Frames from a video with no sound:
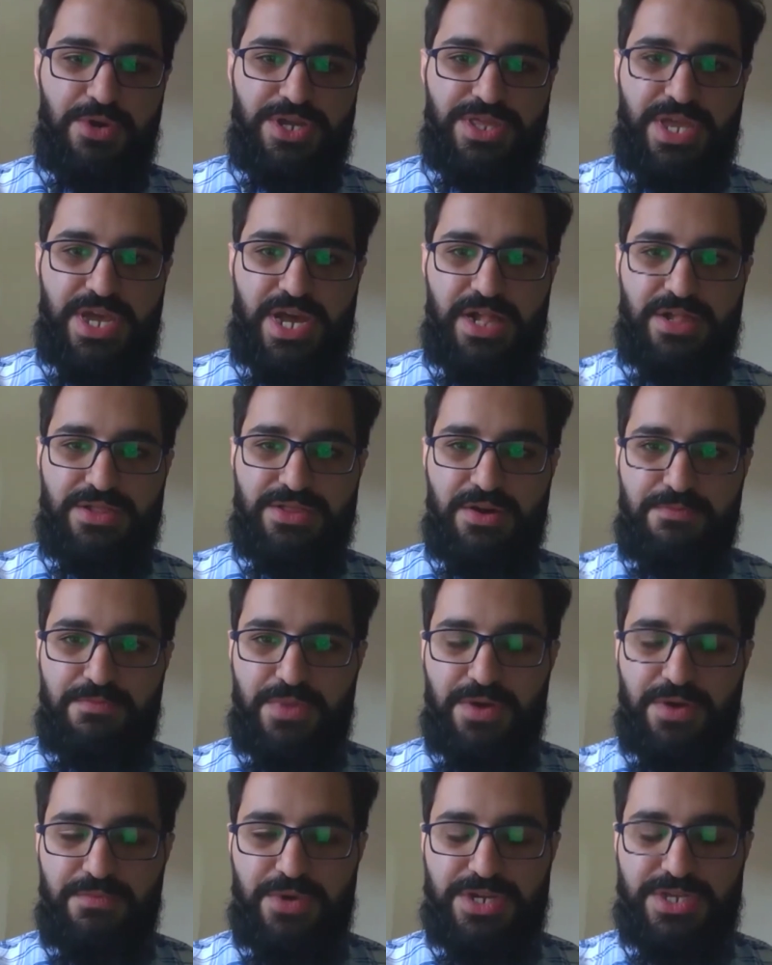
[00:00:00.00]
the help
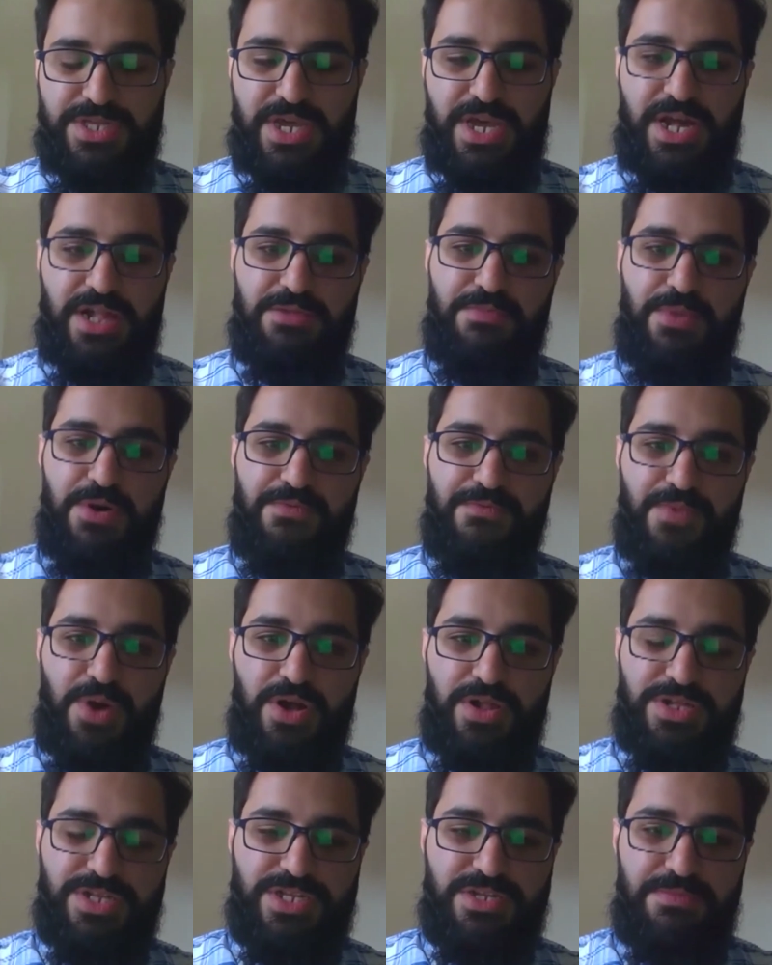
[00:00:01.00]
of
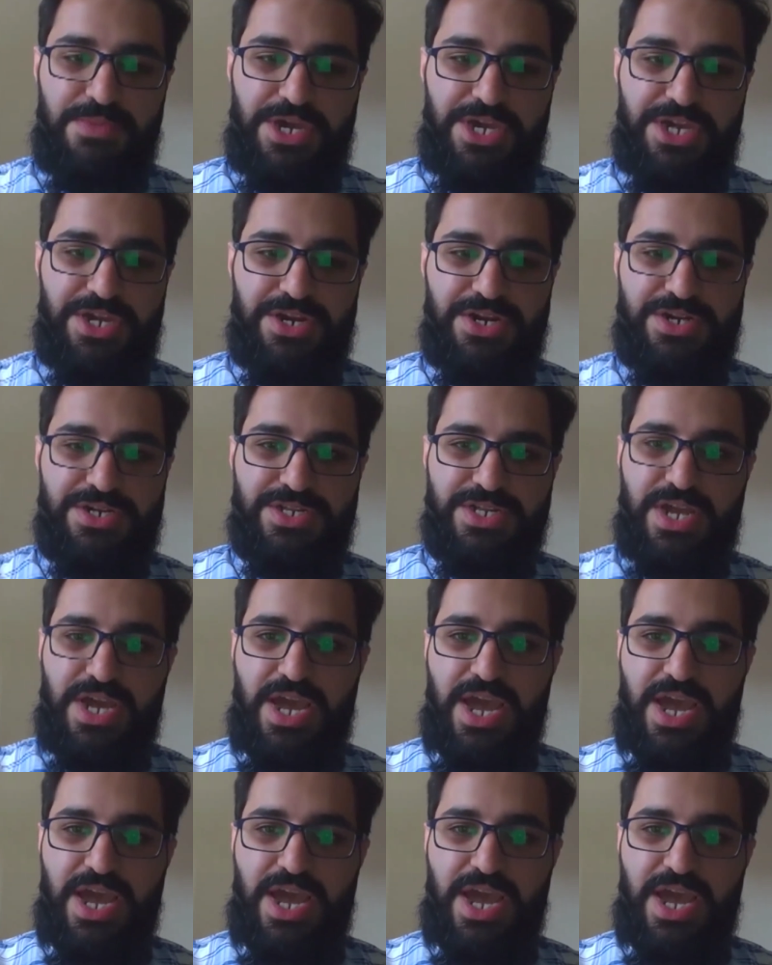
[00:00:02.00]
policymakers.